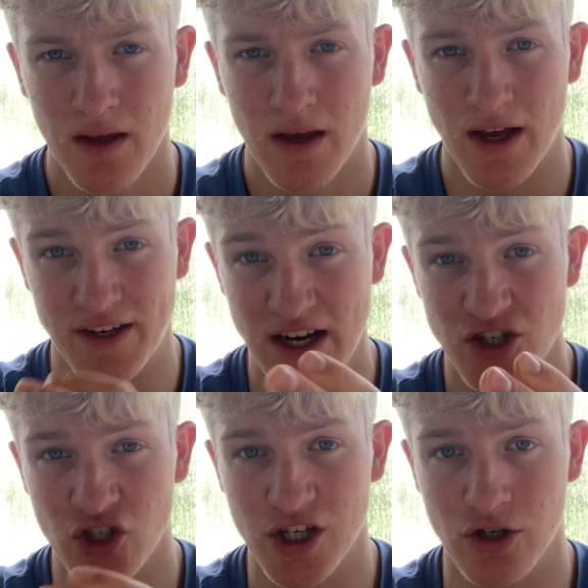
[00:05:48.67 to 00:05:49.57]

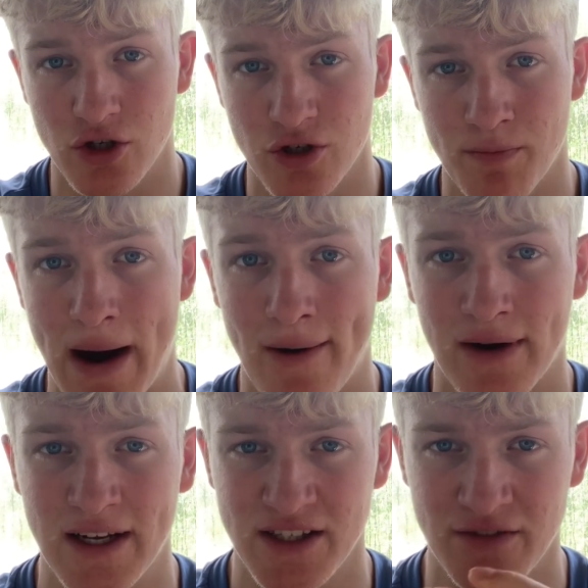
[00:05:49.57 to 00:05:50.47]
Additionally, you can do power
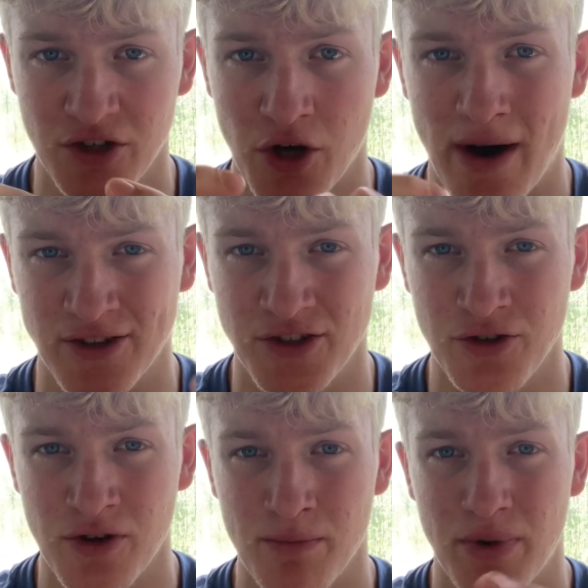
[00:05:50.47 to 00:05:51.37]
cleans if you know how to
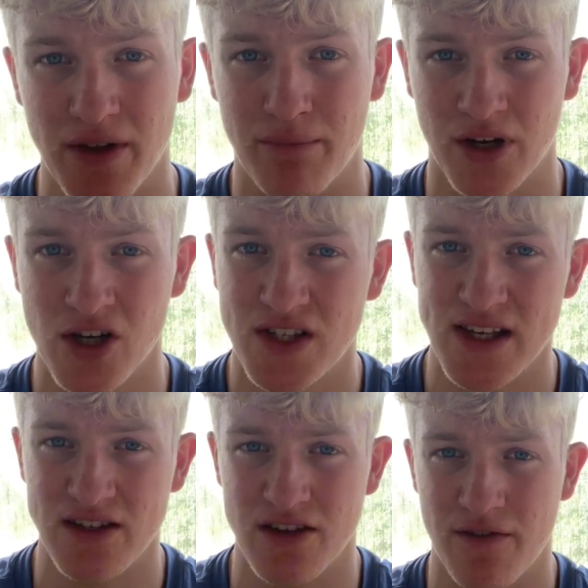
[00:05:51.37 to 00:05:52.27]
do them, but because
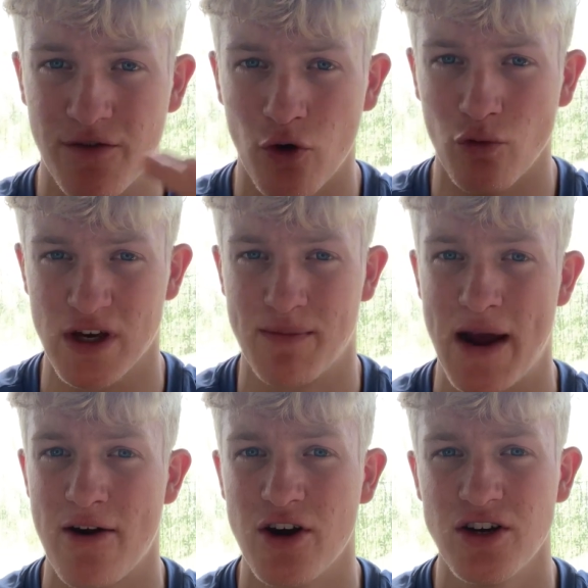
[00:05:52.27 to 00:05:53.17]
this is a 4-week
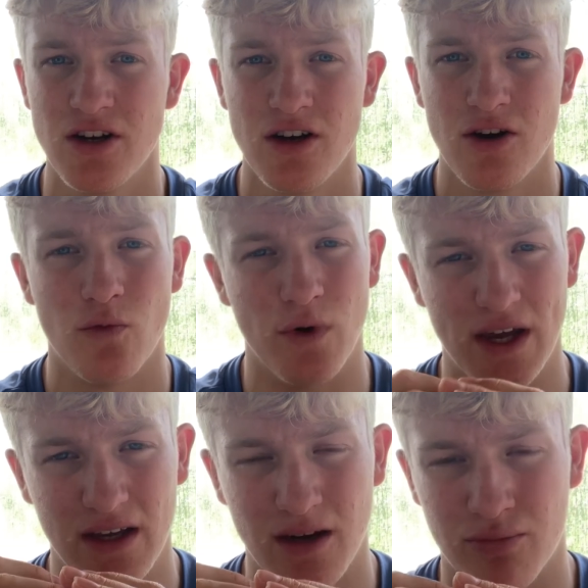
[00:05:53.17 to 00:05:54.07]
period,
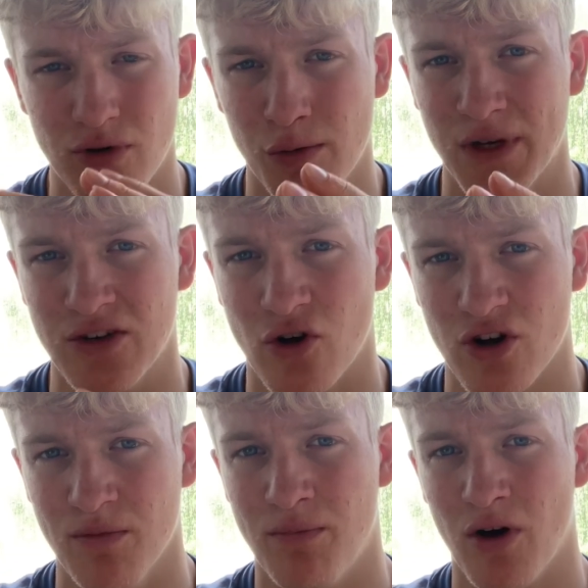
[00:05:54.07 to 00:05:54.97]
we are probably not
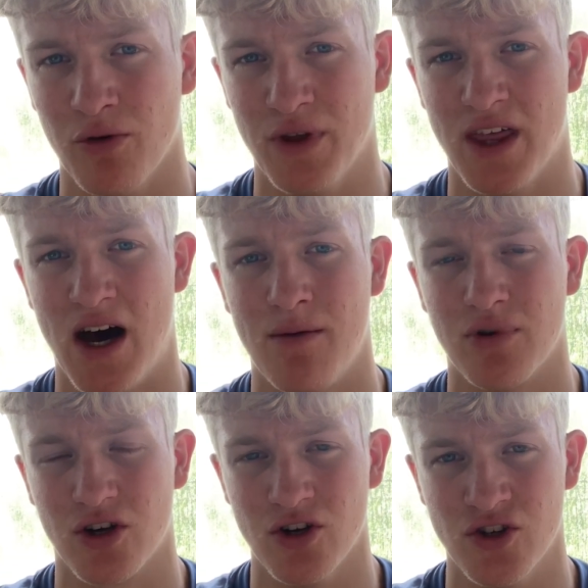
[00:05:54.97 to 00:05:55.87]
going to bother with that
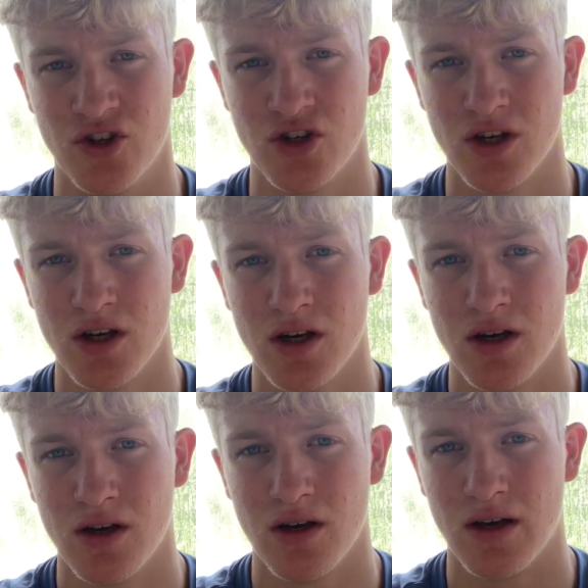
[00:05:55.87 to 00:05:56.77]
because
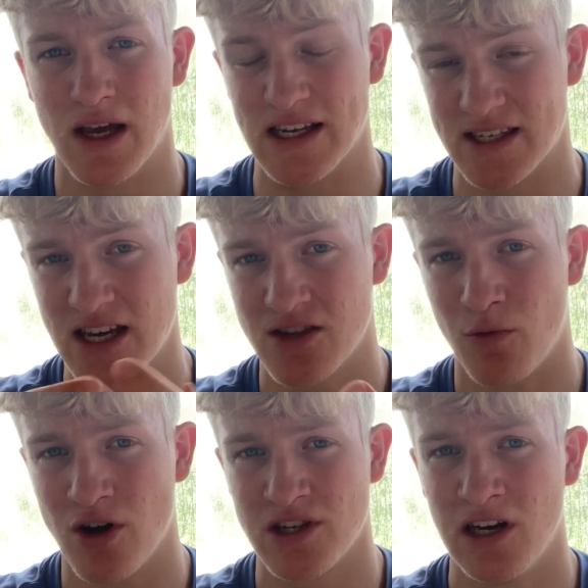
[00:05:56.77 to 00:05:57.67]
it takes a
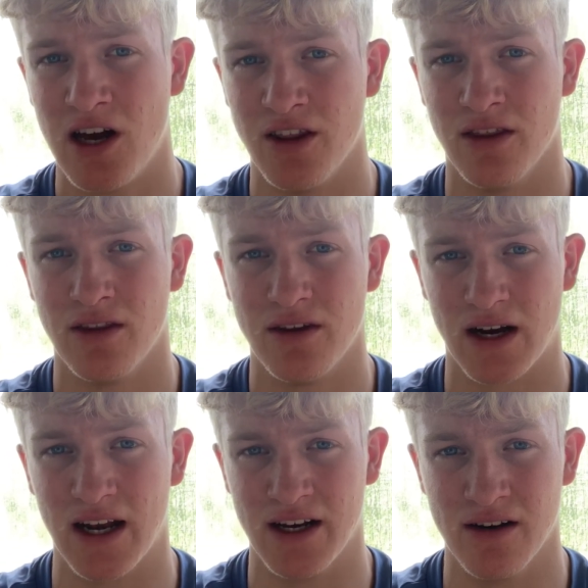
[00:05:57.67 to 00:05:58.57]
while to learn the
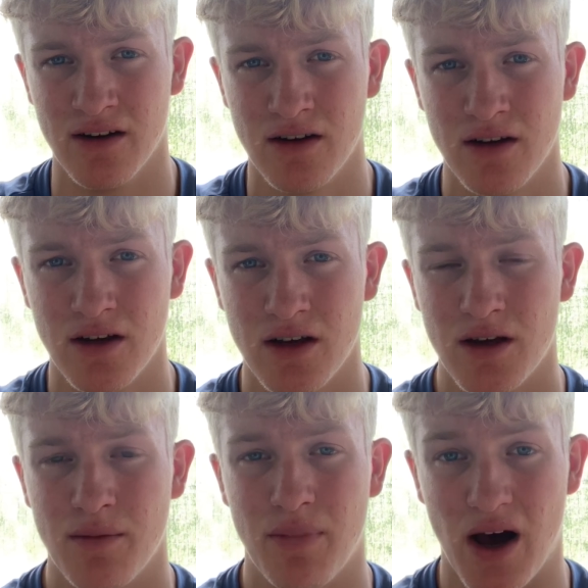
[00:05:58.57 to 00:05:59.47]
clean.
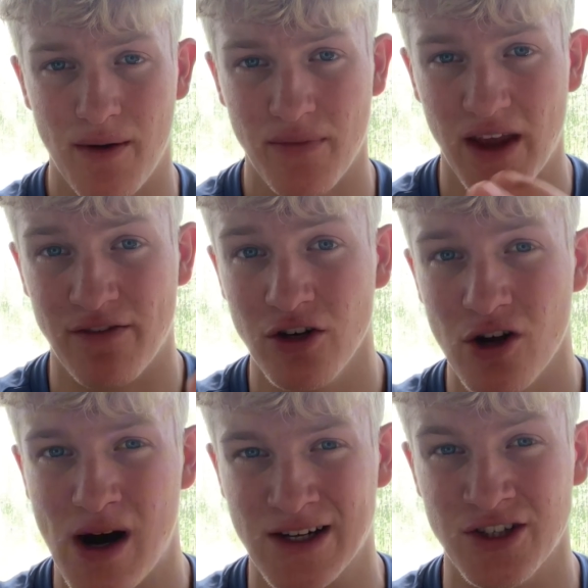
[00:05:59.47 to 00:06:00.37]
But if you
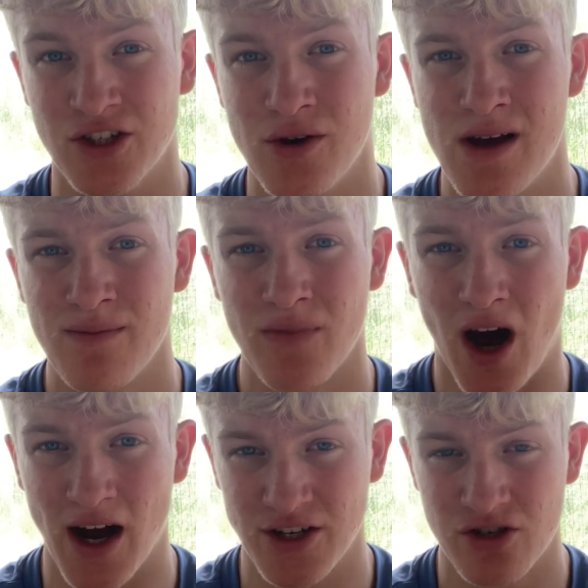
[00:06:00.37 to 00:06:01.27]
know how to do it,
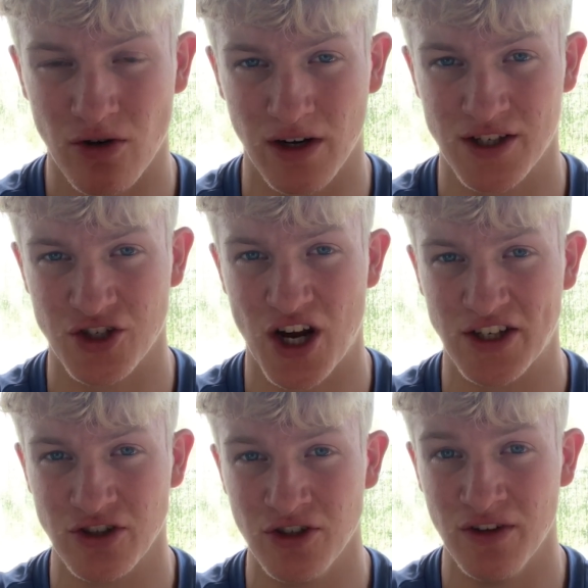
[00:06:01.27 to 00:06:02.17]
I'd strongly
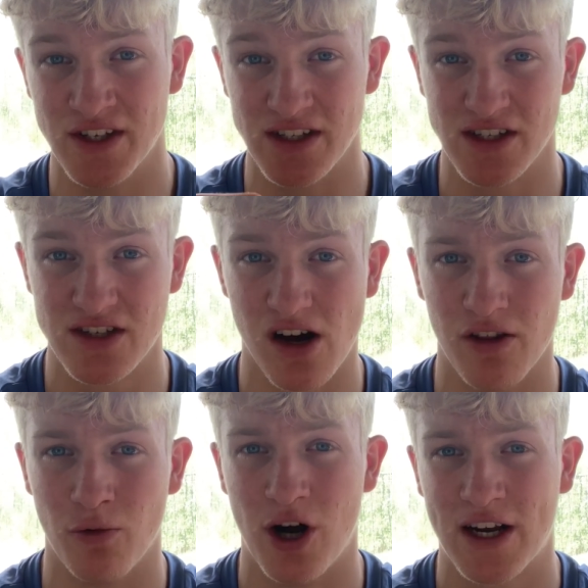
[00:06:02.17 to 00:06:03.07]
suggest you do this at the start
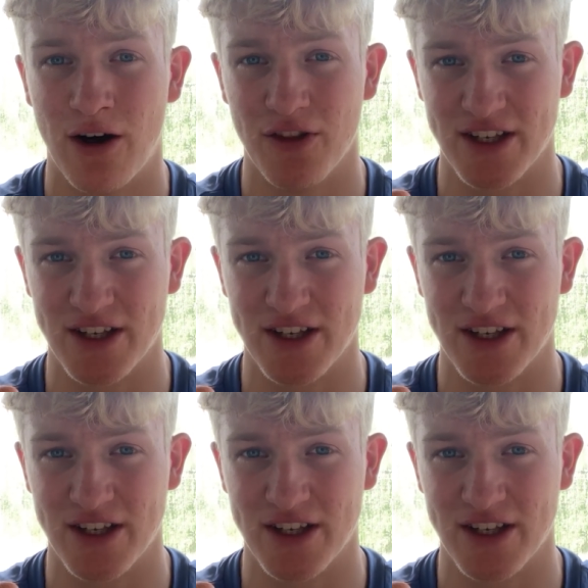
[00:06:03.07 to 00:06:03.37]
of the workout.